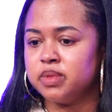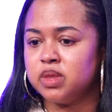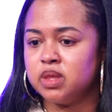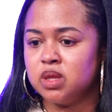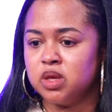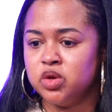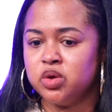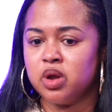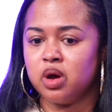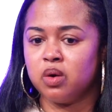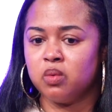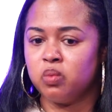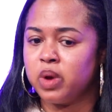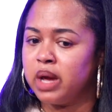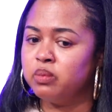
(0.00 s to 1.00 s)
you
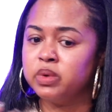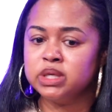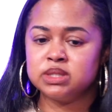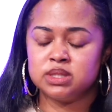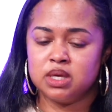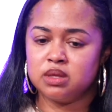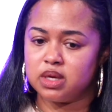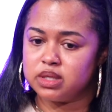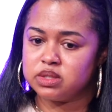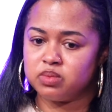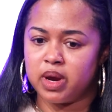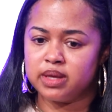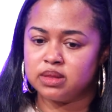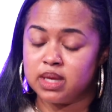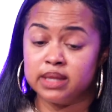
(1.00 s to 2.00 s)
know, and we see this,
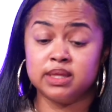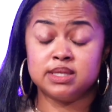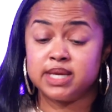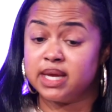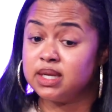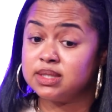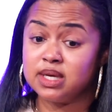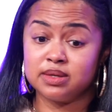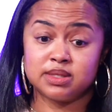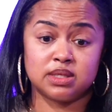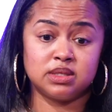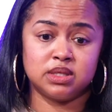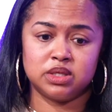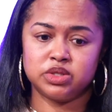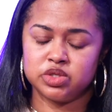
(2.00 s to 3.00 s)
right? And the data tells us
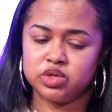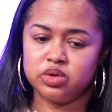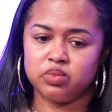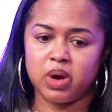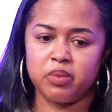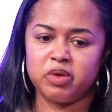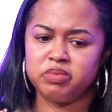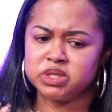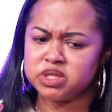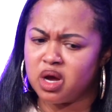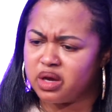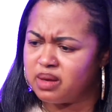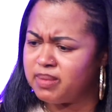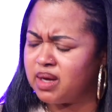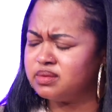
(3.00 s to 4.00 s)
this too, right? We've been
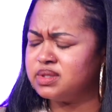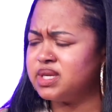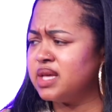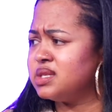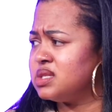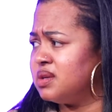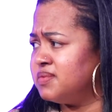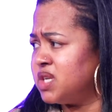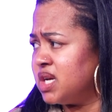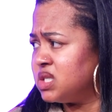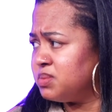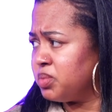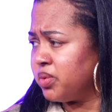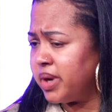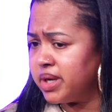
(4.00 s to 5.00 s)
talking about deaths of
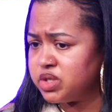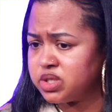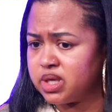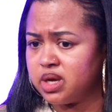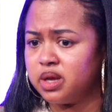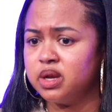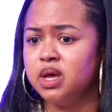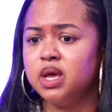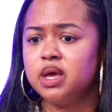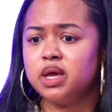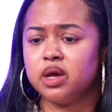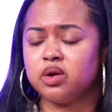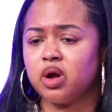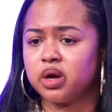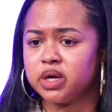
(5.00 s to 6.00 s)
desperation
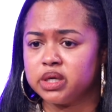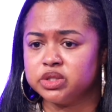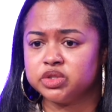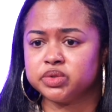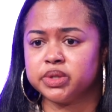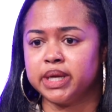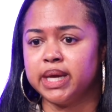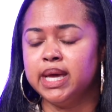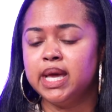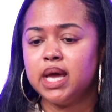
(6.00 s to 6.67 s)
in our country.